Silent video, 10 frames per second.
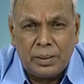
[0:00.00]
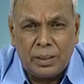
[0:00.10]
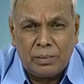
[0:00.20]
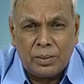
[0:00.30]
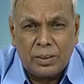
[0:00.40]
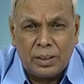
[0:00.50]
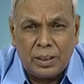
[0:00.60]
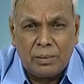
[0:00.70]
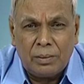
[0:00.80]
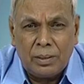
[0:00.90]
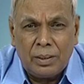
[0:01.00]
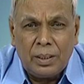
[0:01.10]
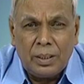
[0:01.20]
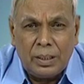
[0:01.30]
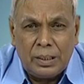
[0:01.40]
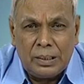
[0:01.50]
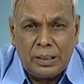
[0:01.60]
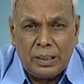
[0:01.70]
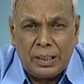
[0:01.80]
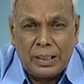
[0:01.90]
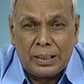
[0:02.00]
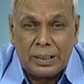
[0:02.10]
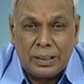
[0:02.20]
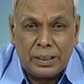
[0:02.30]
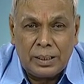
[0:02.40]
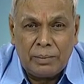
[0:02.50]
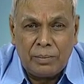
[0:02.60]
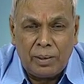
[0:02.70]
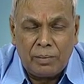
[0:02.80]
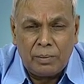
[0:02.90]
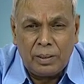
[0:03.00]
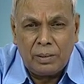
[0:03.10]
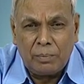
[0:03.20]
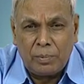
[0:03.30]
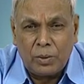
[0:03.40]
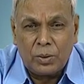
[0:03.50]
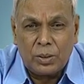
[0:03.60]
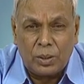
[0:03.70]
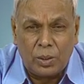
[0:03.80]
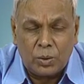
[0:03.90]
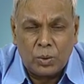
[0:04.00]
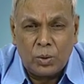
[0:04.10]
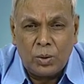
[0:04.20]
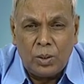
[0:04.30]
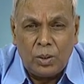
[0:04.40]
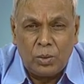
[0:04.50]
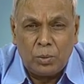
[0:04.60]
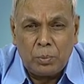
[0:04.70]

that was there in the catalytic reforming process also to